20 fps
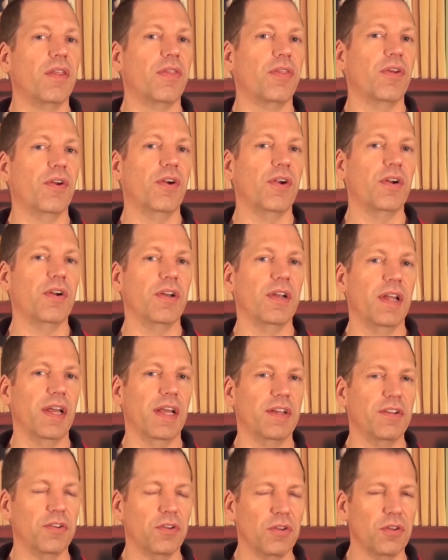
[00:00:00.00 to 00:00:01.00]
Third,
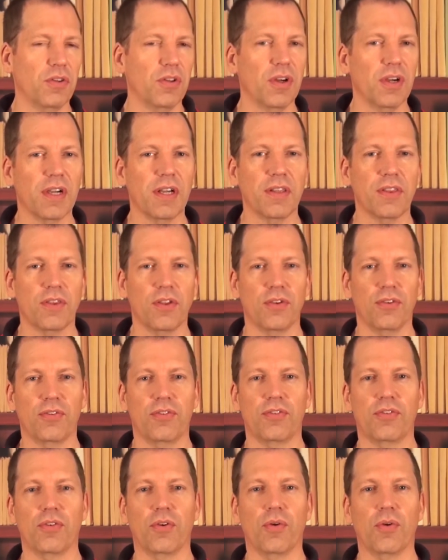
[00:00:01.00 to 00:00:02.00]
as you look at those
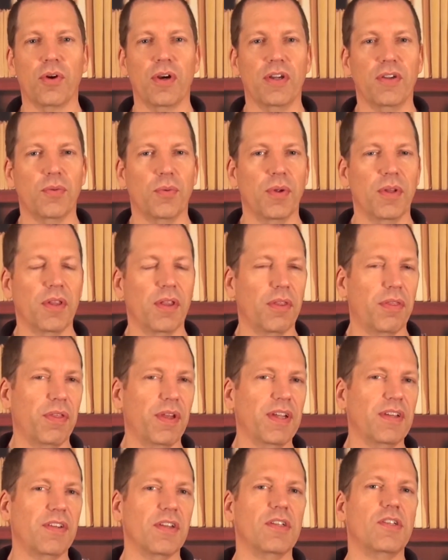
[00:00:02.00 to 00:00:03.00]
stories, one of the
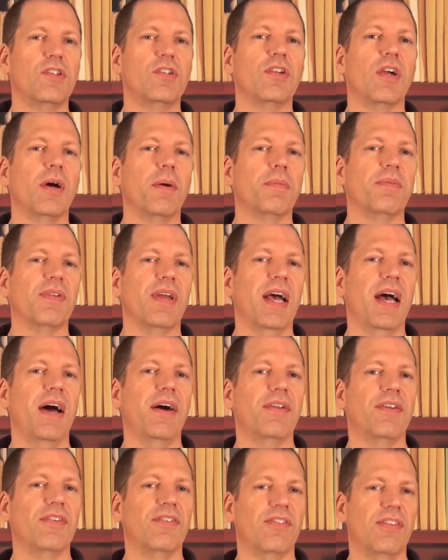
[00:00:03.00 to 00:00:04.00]
things that jumps
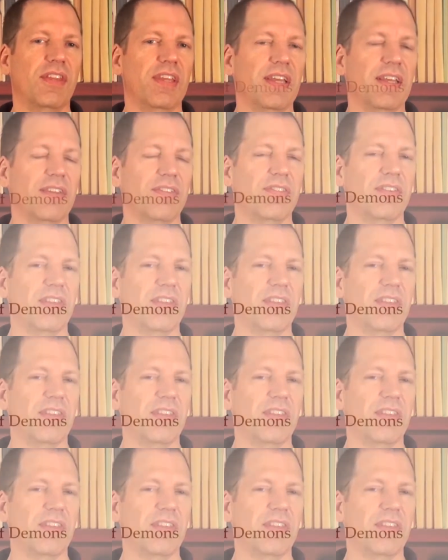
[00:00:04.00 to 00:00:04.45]
out is this,